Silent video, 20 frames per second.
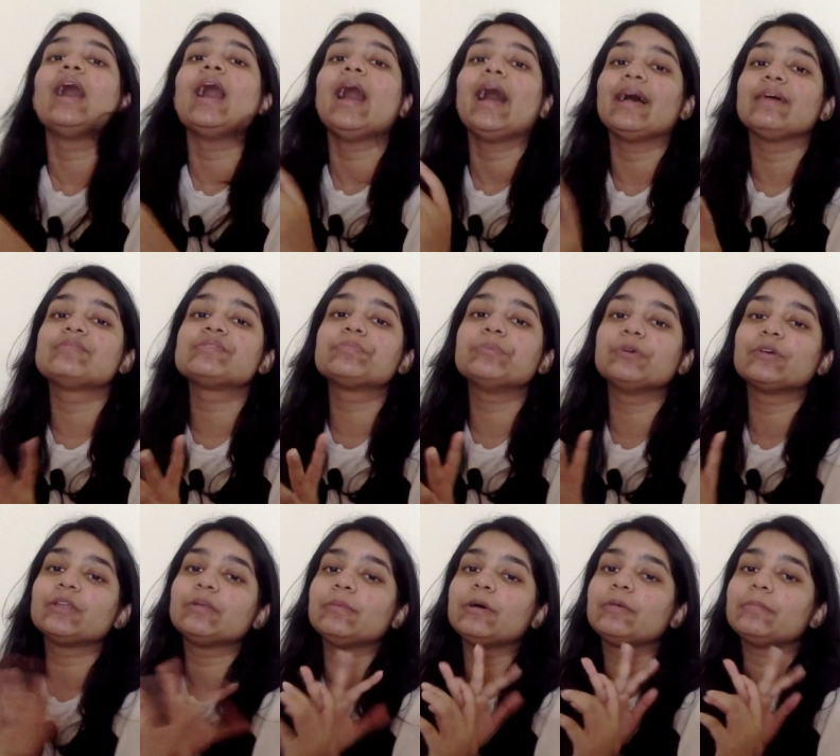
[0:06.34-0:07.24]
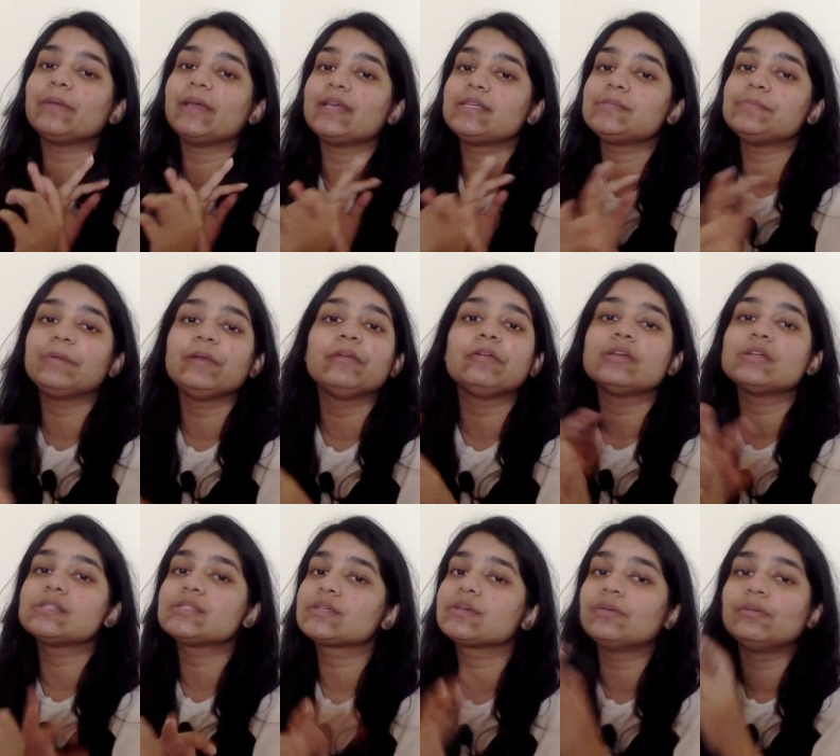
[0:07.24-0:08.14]
I've spoken about my experience
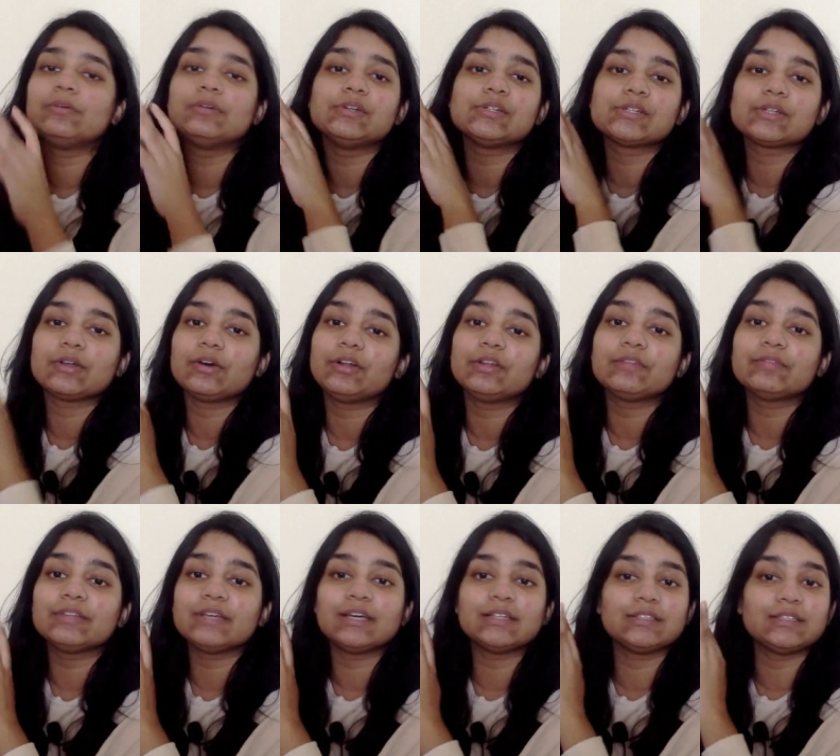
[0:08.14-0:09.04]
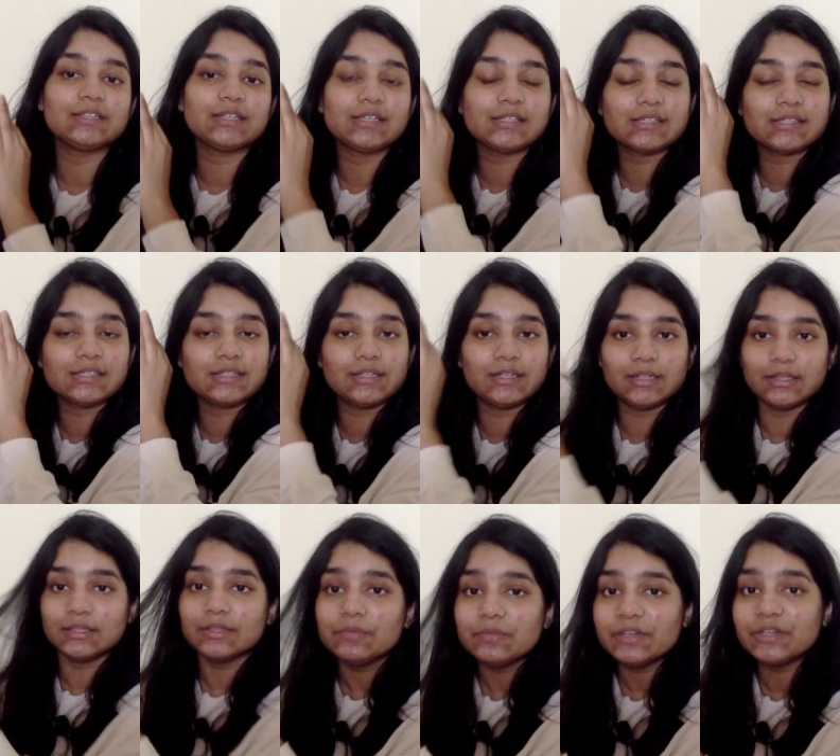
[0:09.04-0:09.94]
scores and all of the other things in
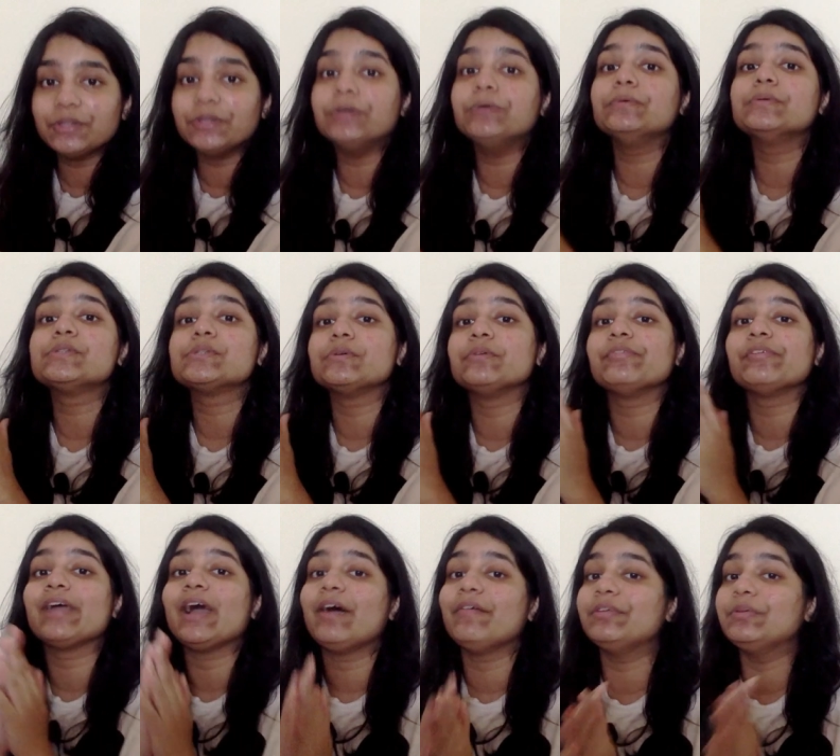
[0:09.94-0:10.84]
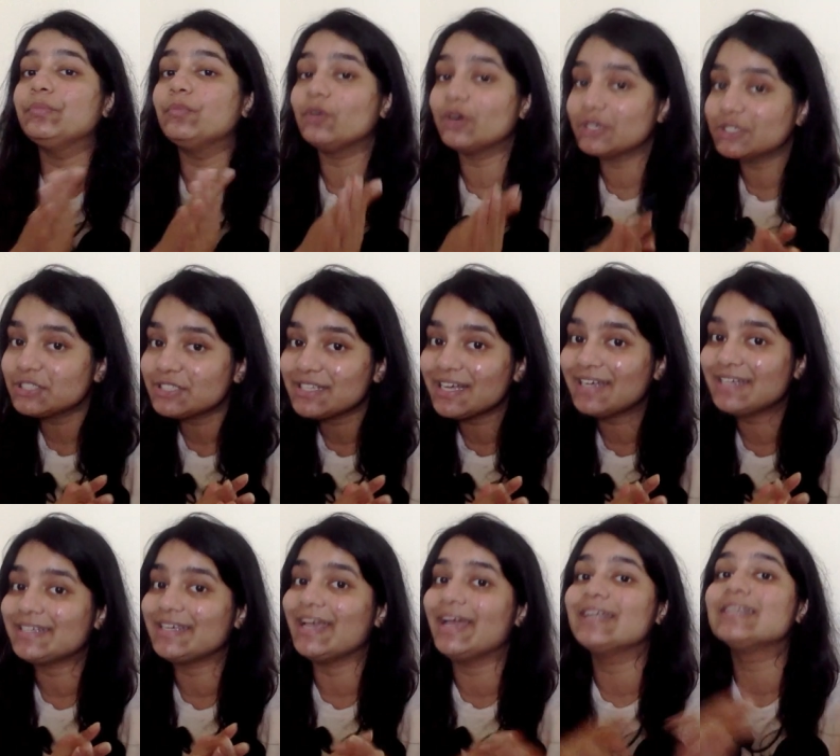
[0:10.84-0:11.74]
another video, so if you haven't watched that
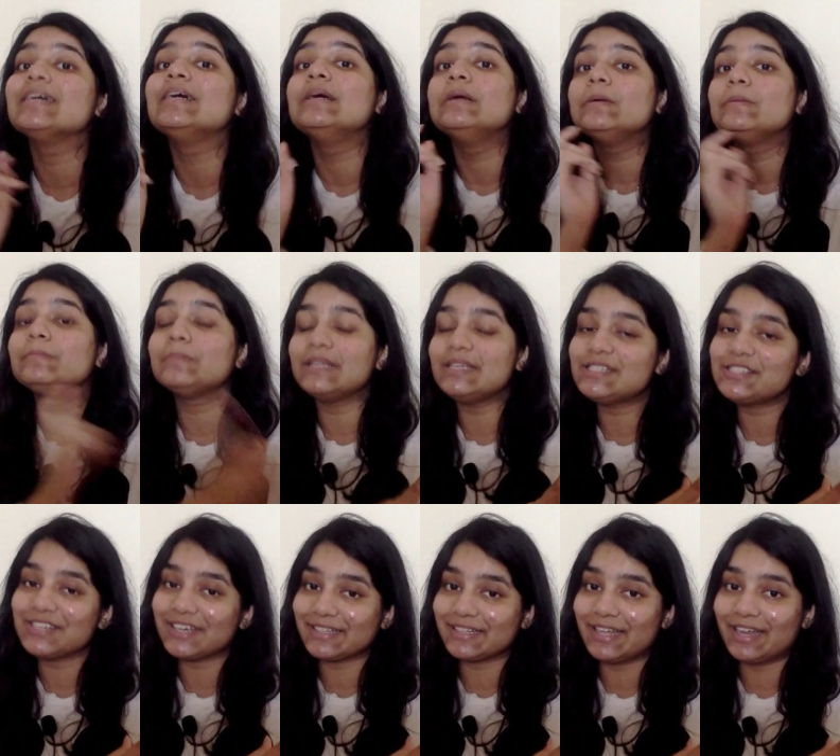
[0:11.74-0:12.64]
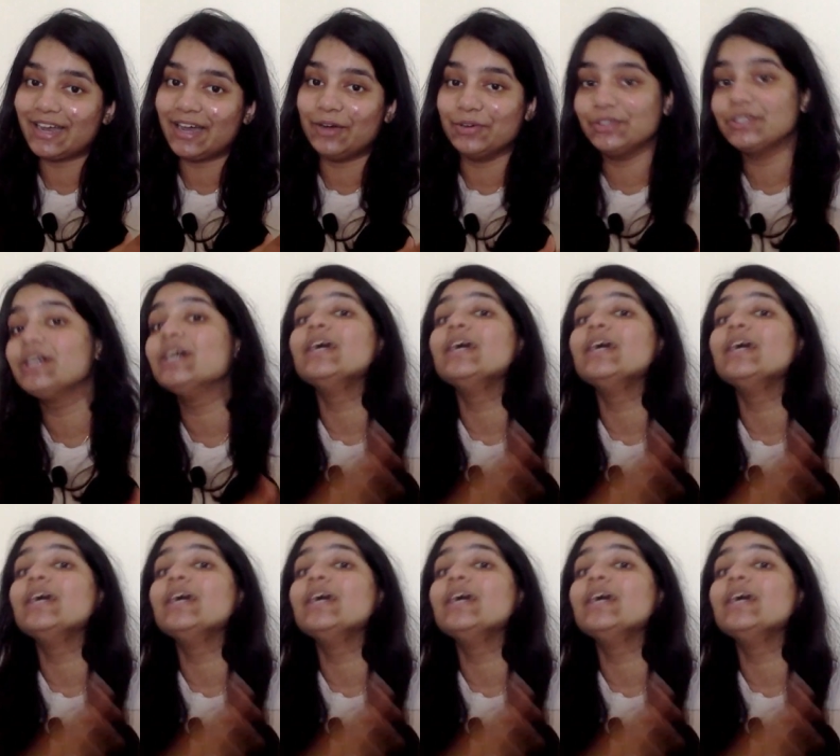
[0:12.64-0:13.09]
yet, please check that out.